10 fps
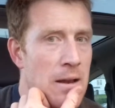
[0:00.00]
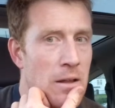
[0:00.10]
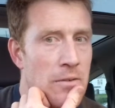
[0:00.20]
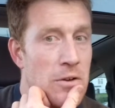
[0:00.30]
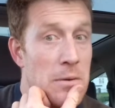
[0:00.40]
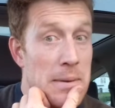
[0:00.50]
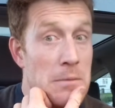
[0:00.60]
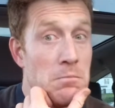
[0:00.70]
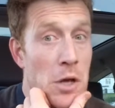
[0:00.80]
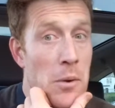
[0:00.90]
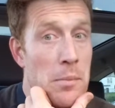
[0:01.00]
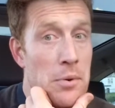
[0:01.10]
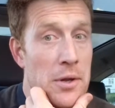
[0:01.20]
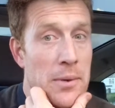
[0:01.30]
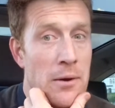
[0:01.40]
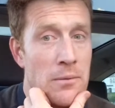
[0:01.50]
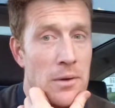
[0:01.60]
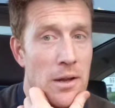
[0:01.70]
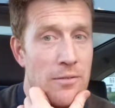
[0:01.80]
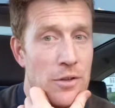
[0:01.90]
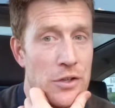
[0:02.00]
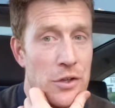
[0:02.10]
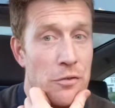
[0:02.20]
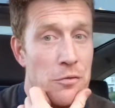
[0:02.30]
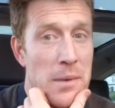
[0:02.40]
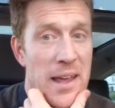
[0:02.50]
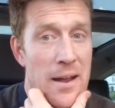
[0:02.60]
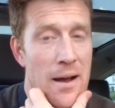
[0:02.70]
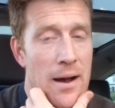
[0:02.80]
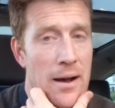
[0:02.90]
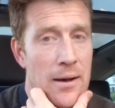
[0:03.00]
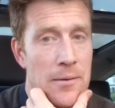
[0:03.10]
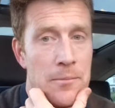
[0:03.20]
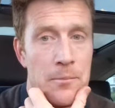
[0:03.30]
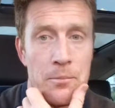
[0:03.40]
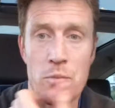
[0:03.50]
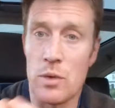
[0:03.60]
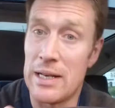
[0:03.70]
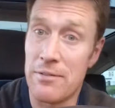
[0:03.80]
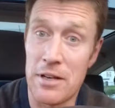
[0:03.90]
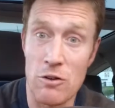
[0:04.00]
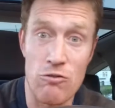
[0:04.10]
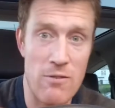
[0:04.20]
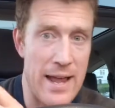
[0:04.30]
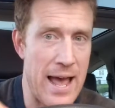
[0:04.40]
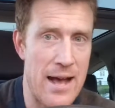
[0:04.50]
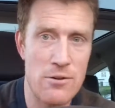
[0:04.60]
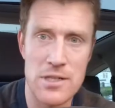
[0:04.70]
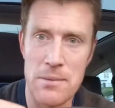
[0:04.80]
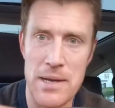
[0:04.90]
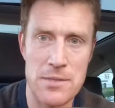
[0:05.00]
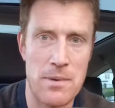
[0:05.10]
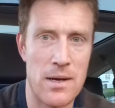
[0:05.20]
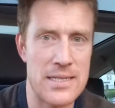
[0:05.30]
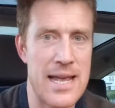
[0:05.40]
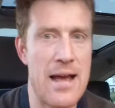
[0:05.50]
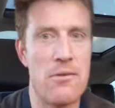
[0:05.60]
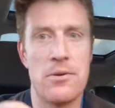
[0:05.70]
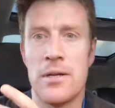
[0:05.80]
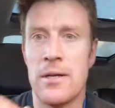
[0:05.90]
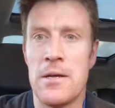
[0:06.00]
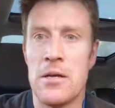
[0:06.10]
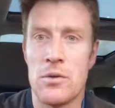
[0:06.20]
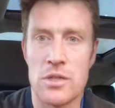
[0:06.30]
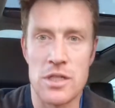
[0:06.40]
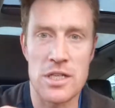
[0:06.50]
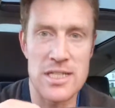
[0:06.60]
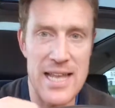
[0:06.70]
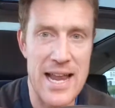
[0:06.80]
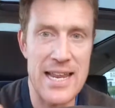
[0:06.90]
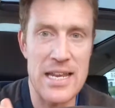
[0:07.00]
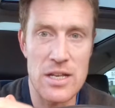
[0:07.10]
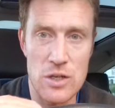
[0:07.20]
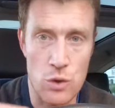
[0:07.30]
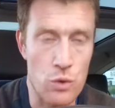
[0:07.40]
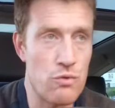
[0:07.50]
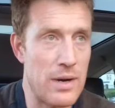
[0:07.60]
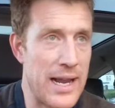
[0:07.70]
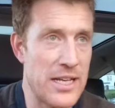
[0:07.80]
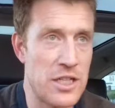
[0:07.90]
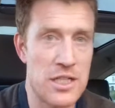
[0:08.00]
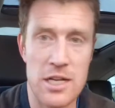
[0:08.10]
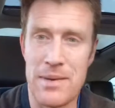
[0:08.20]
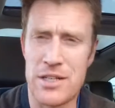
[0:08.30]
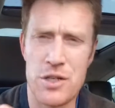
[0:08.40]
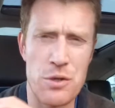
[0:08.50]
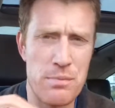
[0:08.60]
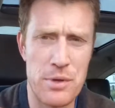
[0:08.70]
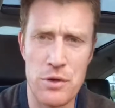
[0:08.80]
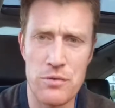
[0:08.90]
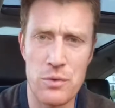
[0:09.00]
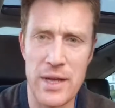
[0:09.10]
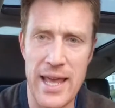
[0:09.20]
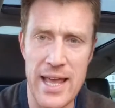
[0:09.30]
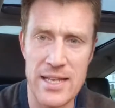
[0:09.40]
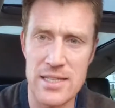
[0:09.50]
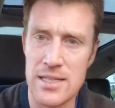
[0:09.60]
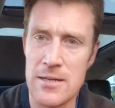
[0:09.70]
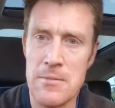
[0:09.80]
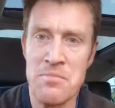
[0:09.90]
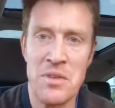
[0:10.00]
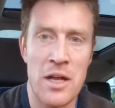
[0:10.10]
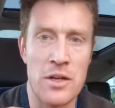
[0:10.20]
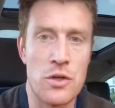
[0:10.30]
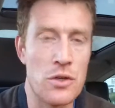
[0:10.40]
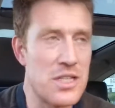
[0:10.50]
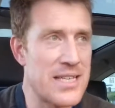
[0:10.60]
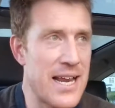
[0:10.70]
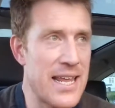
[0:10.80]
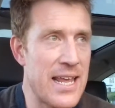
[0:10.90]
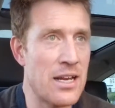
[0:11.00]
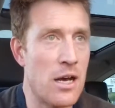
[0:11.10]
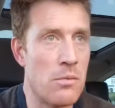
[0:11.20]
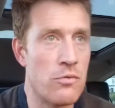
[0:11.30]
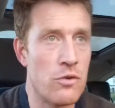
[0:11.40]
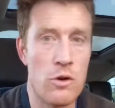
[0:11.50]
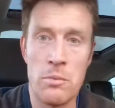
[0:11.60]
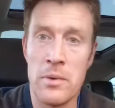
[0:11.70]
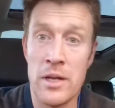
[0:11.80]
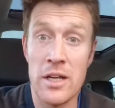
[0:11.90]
life had been going pretty well. Life looked good for me. Lived in a great house in the best part of town. Was in a steady, good relationship. Had two beautiful kids, and a good, steady income from